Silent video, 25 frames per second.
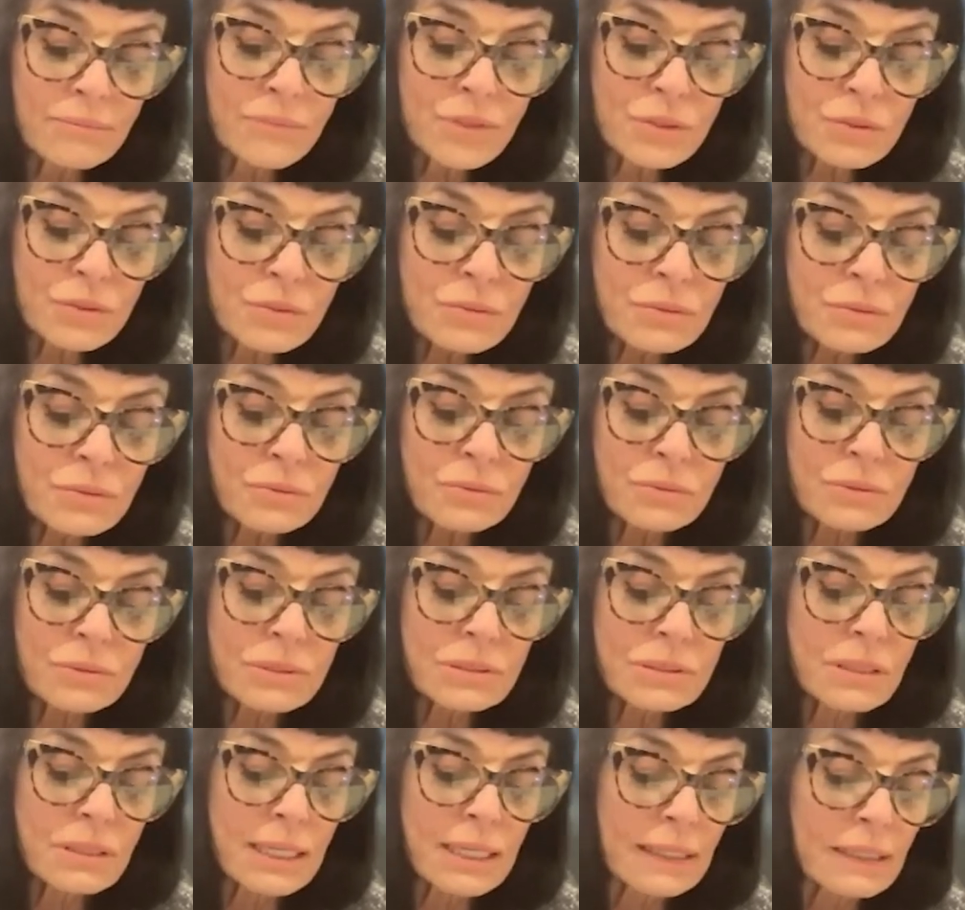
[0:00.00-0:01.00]

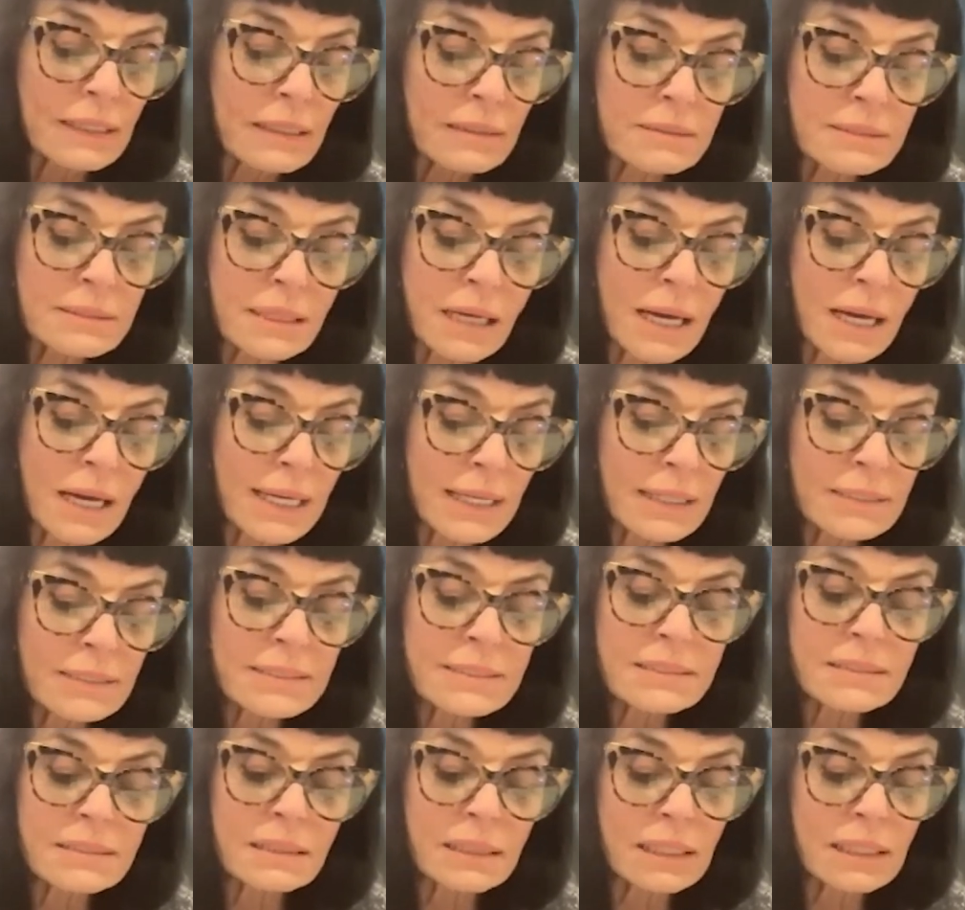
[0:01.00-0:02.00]
tools like
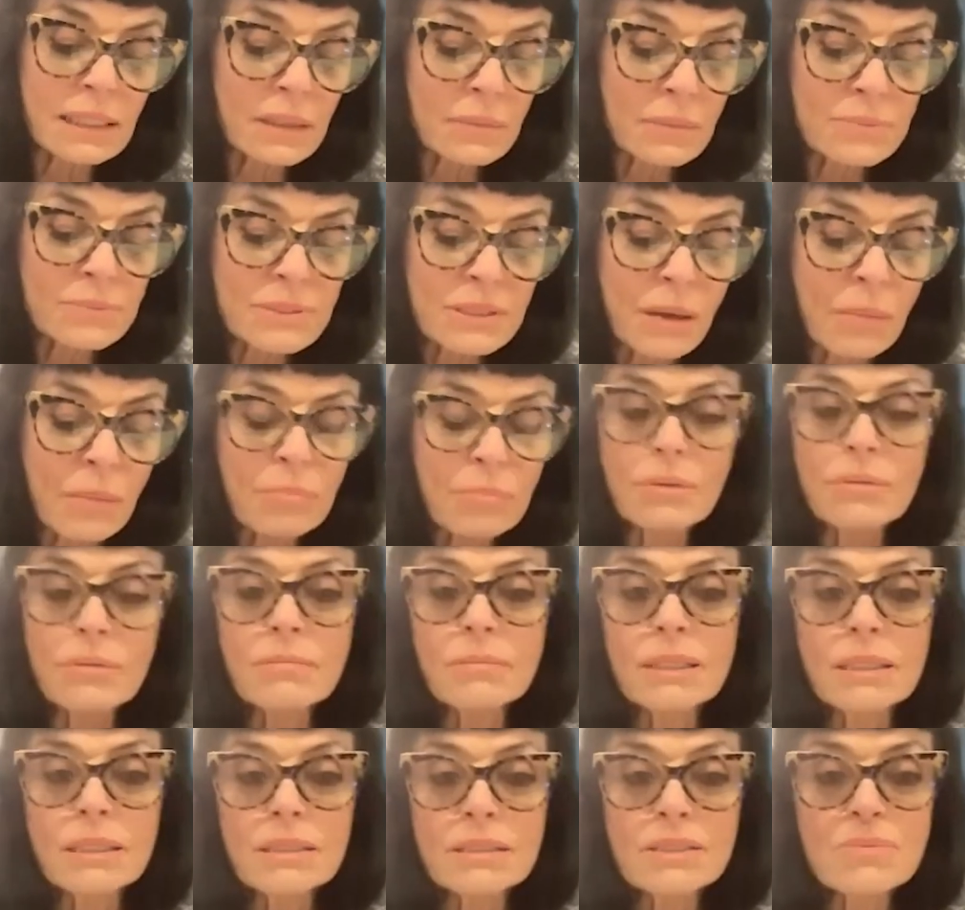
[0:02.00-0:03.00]
diet, sleep,
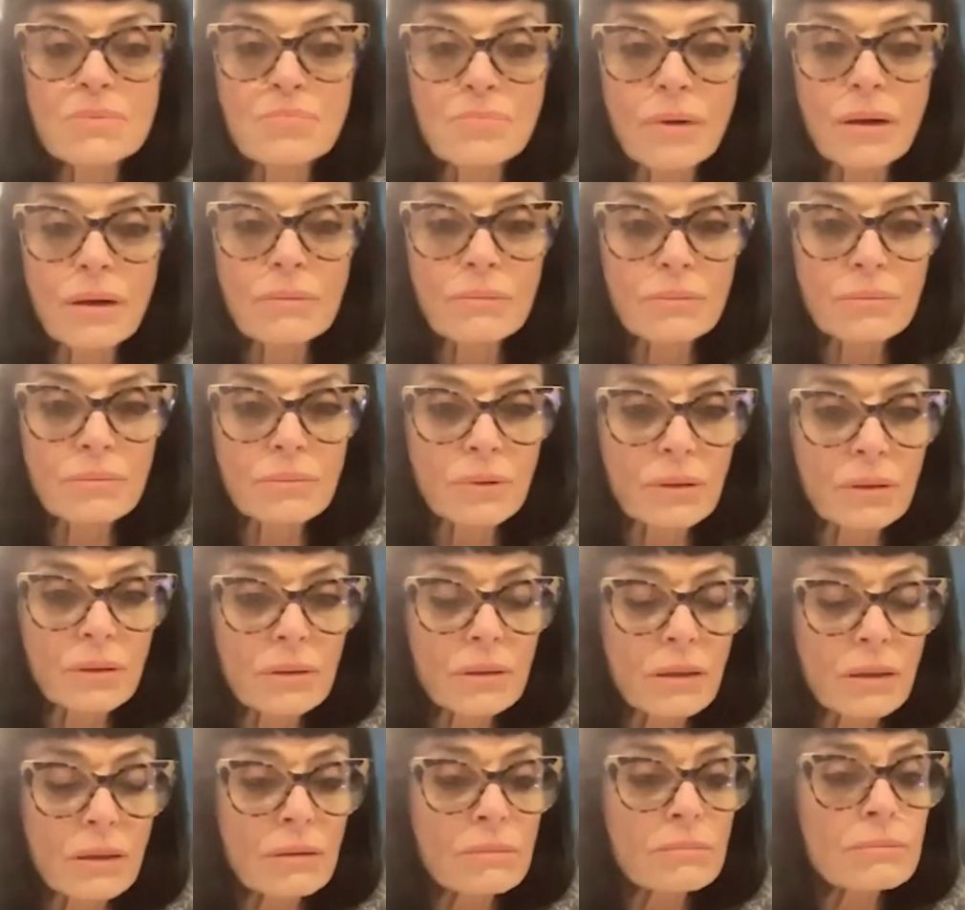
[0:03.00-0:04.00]
supplements, breath
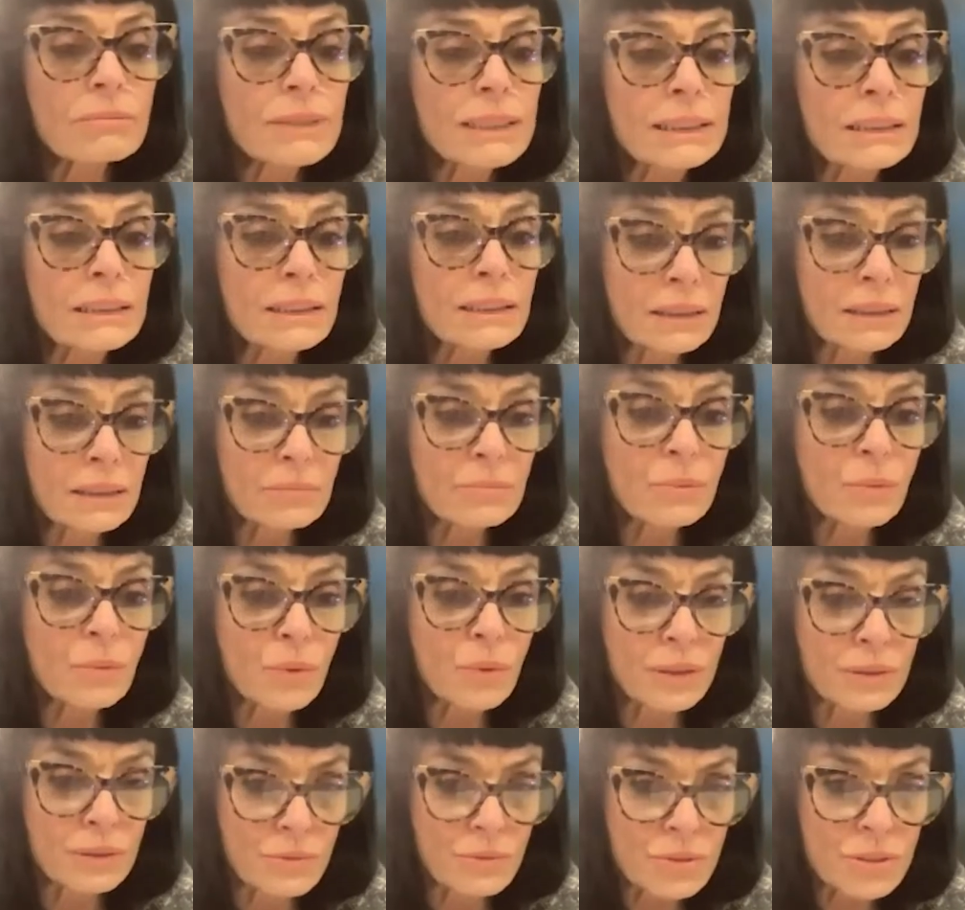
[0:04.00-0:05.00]
work are really
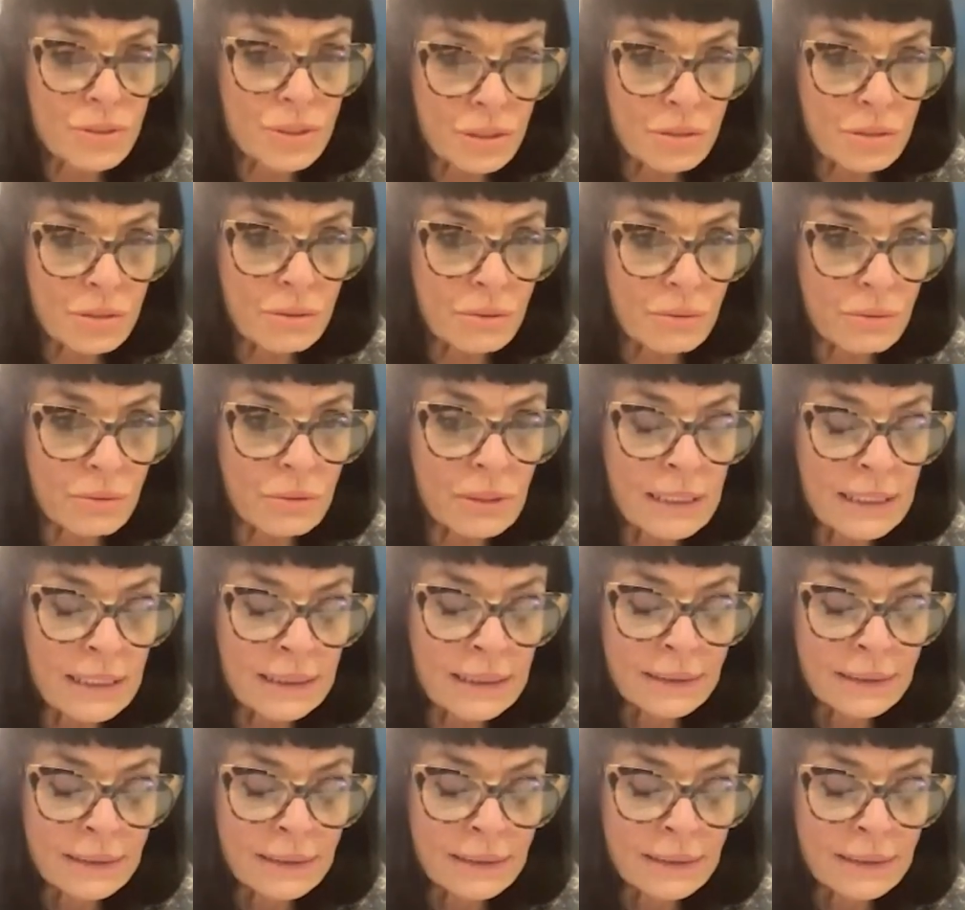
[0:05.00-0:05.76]
important too.